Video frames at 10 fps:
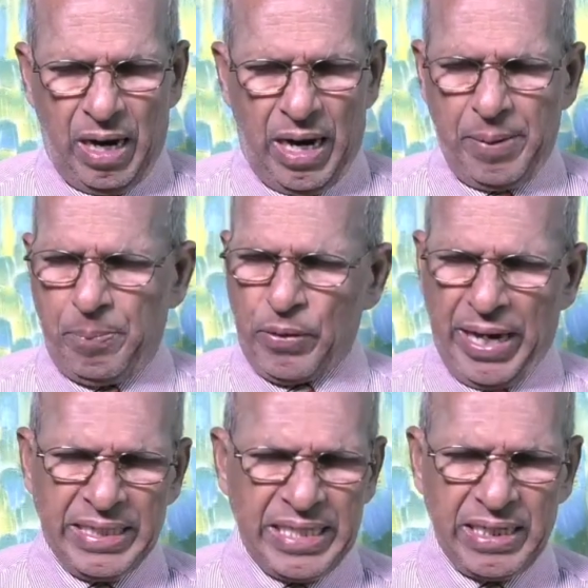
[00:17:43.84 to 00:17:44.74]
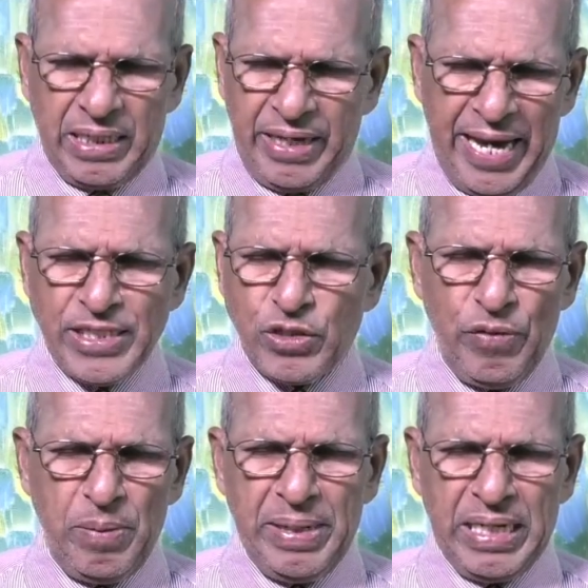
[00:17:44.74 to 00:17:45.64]
I pray that grace
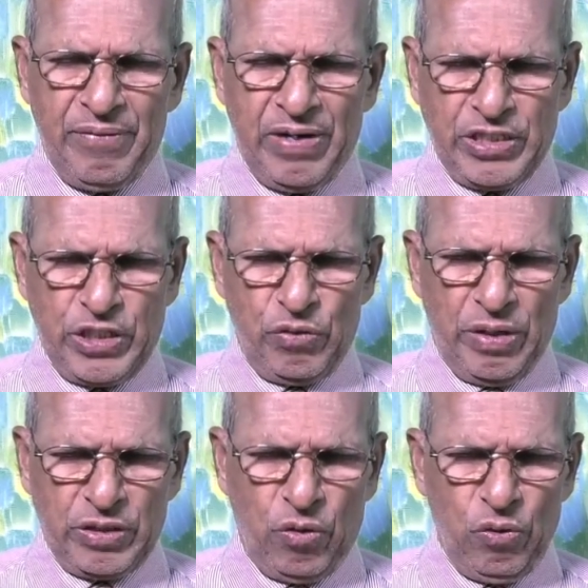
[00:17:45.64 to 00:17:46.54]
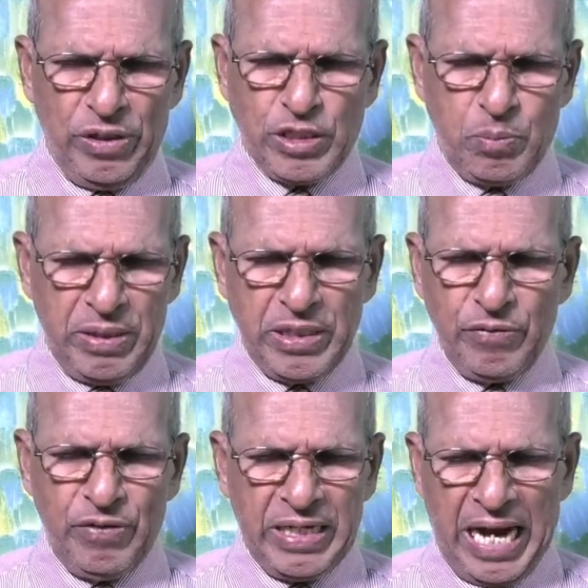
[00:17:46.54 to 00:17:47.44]
will be given to you and the Holy Spirit
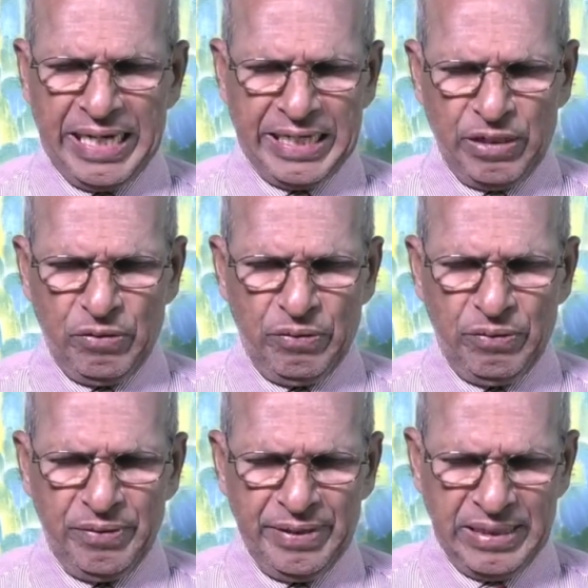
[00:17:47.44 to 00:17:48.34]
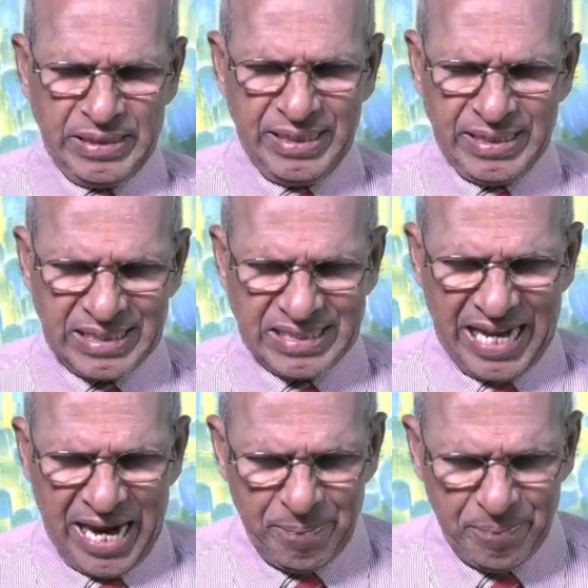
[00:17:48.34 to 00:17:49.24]
will guide you. In Jesus'
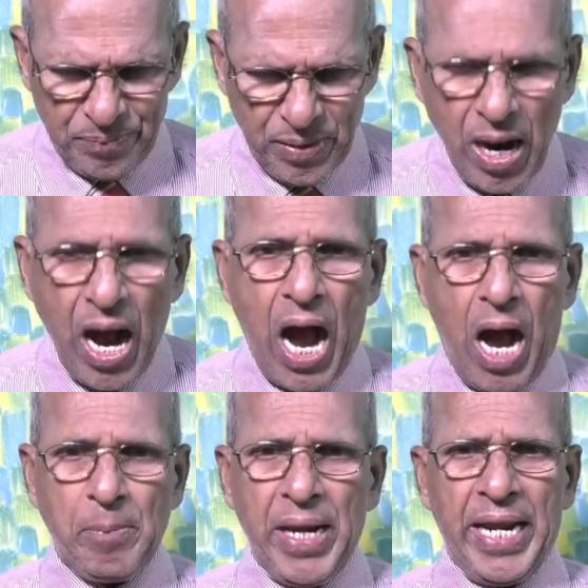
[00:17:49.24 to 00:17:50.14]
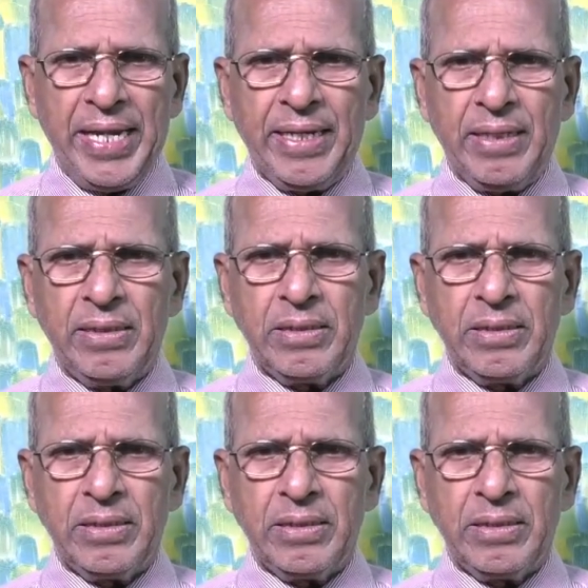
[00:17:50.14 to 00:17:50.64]
name, Amen.